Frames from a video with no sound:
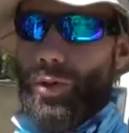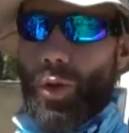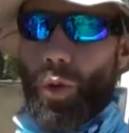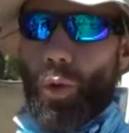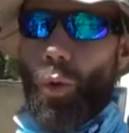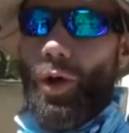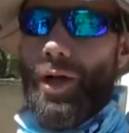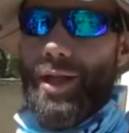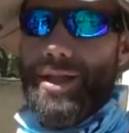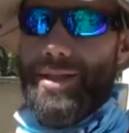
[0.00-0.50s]
the
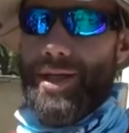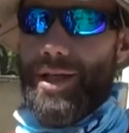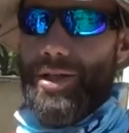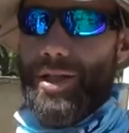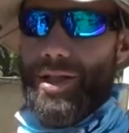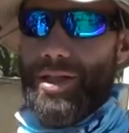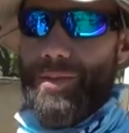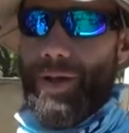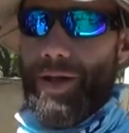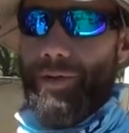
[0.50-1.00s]

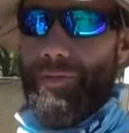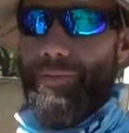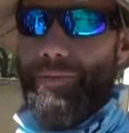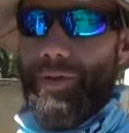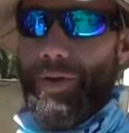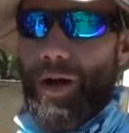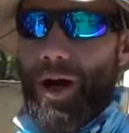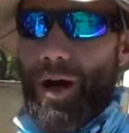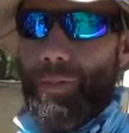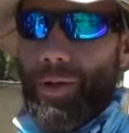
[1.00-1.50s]
organization has been
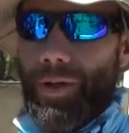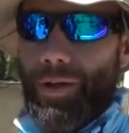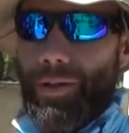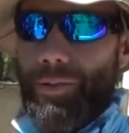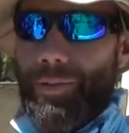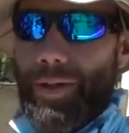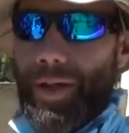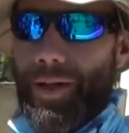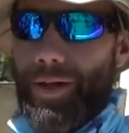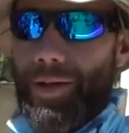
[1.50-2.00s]
phenomenal.
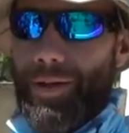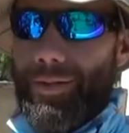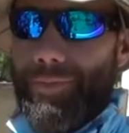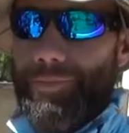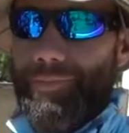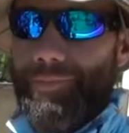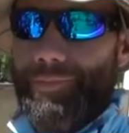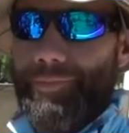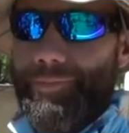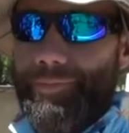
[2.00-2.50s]

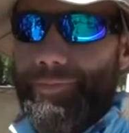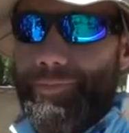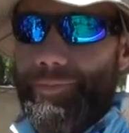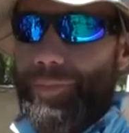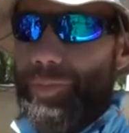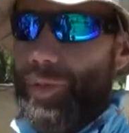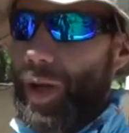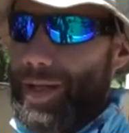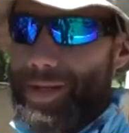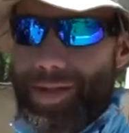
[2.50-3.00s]

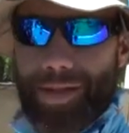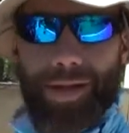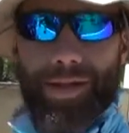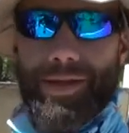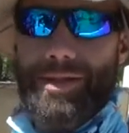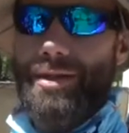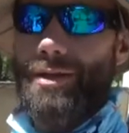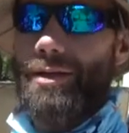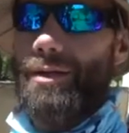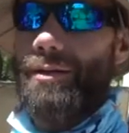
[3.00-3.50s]
Nice and
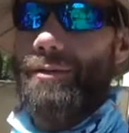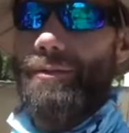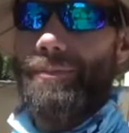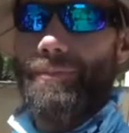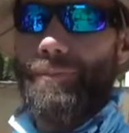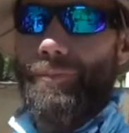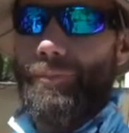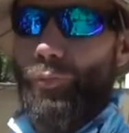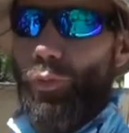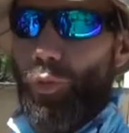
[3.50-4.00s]
easy,
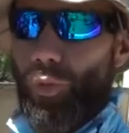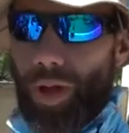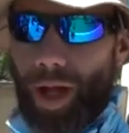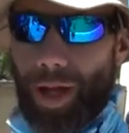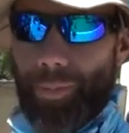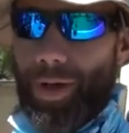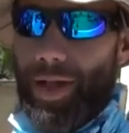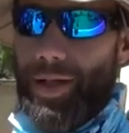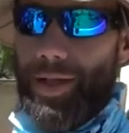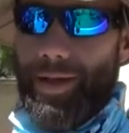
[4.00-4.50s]
rely
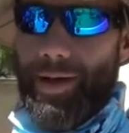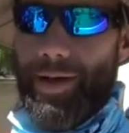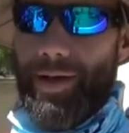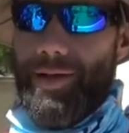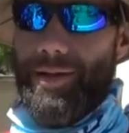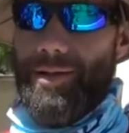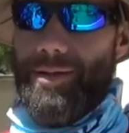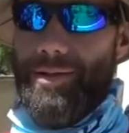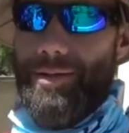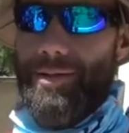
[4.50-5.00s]
upon you
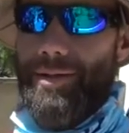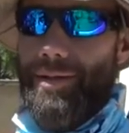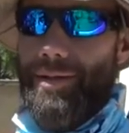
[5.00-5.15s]
guys.